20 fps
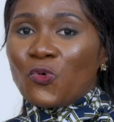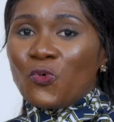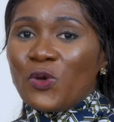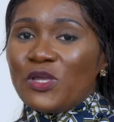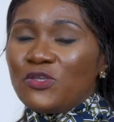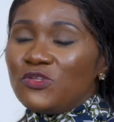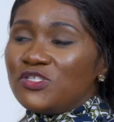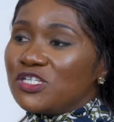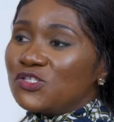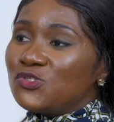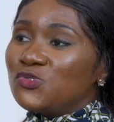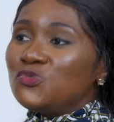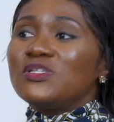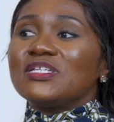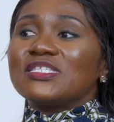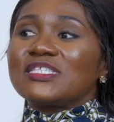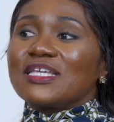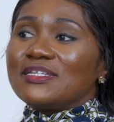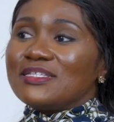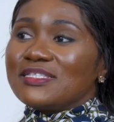when you just do the
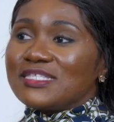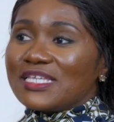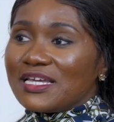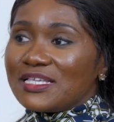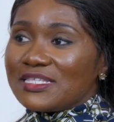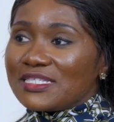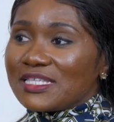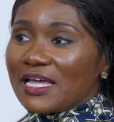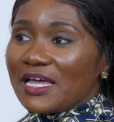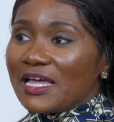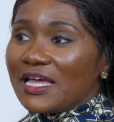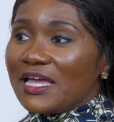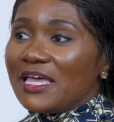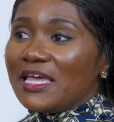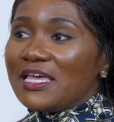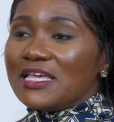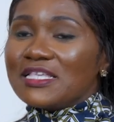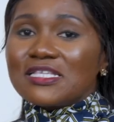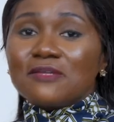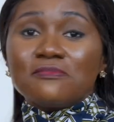sanitizer,
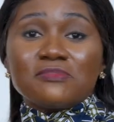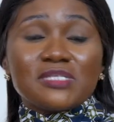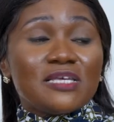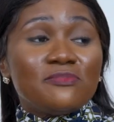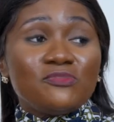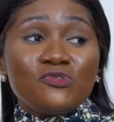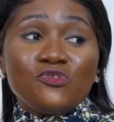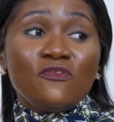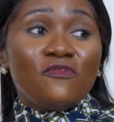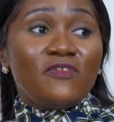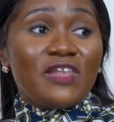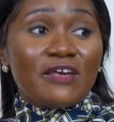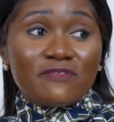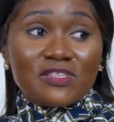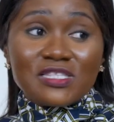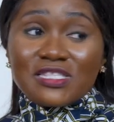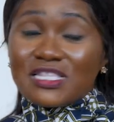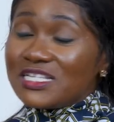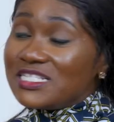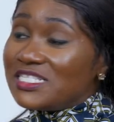sometimes you
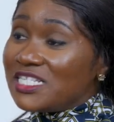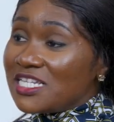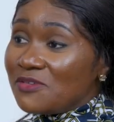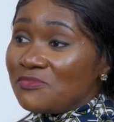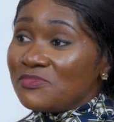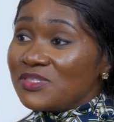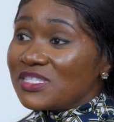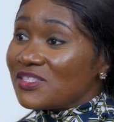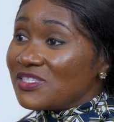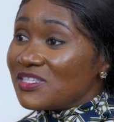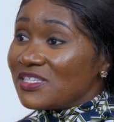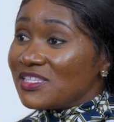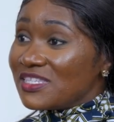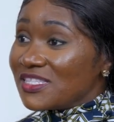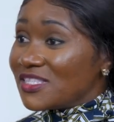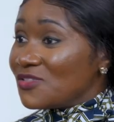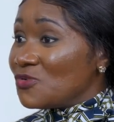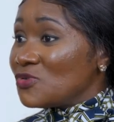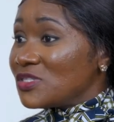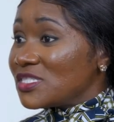let the germs
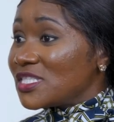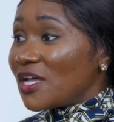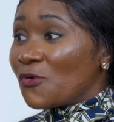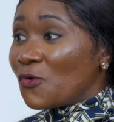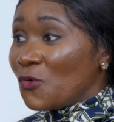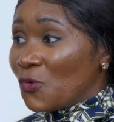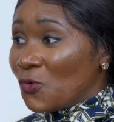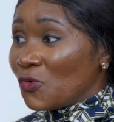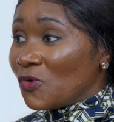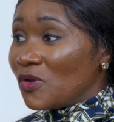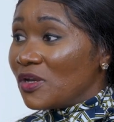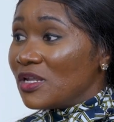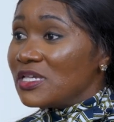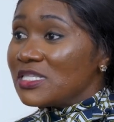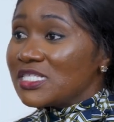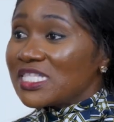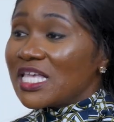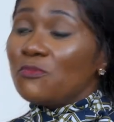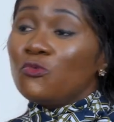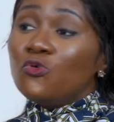still stuck on.
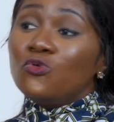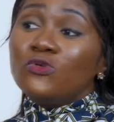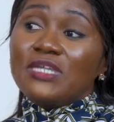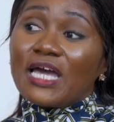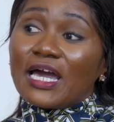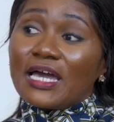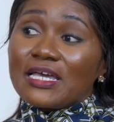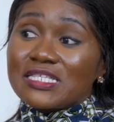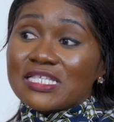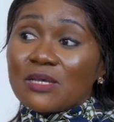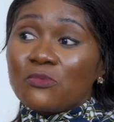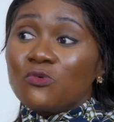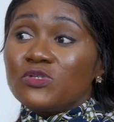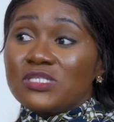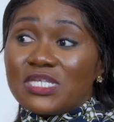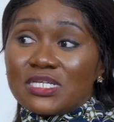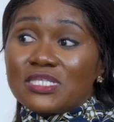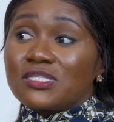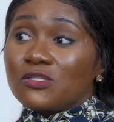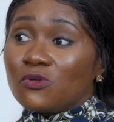Some will die, some will
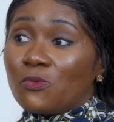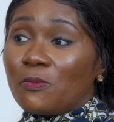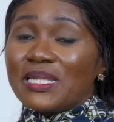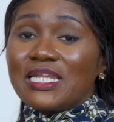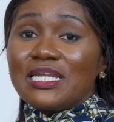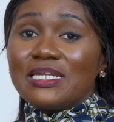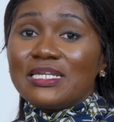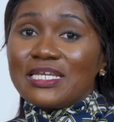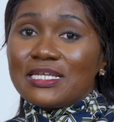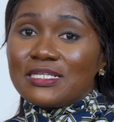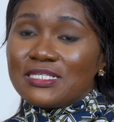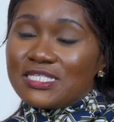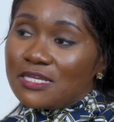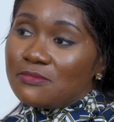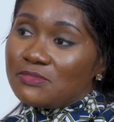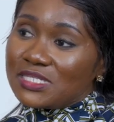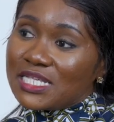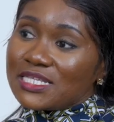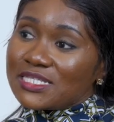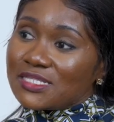just go, but then the
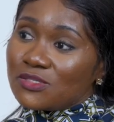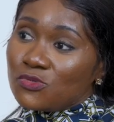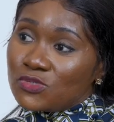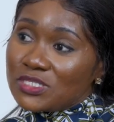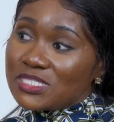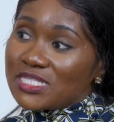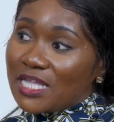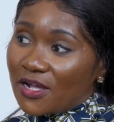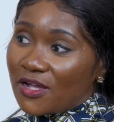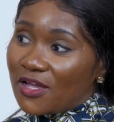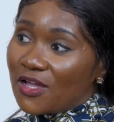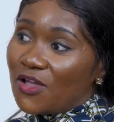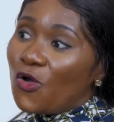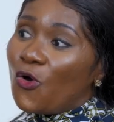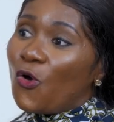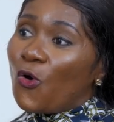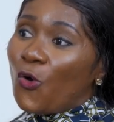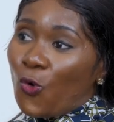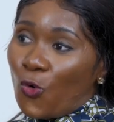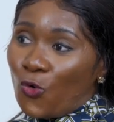germs are still stuck
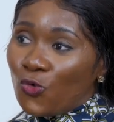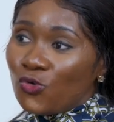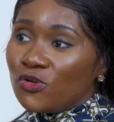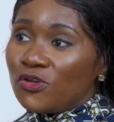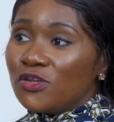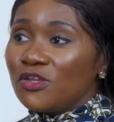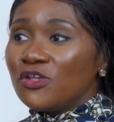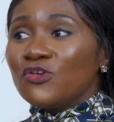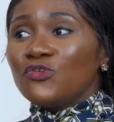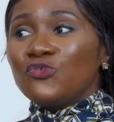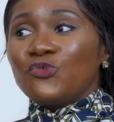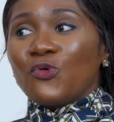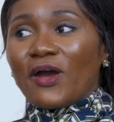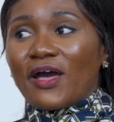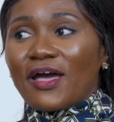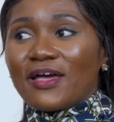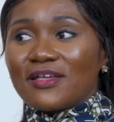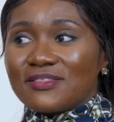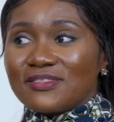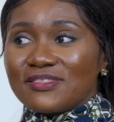on your
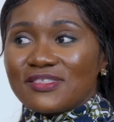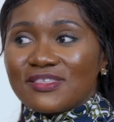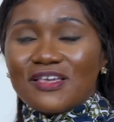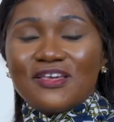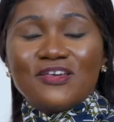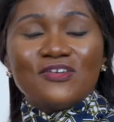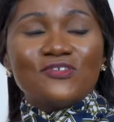hands.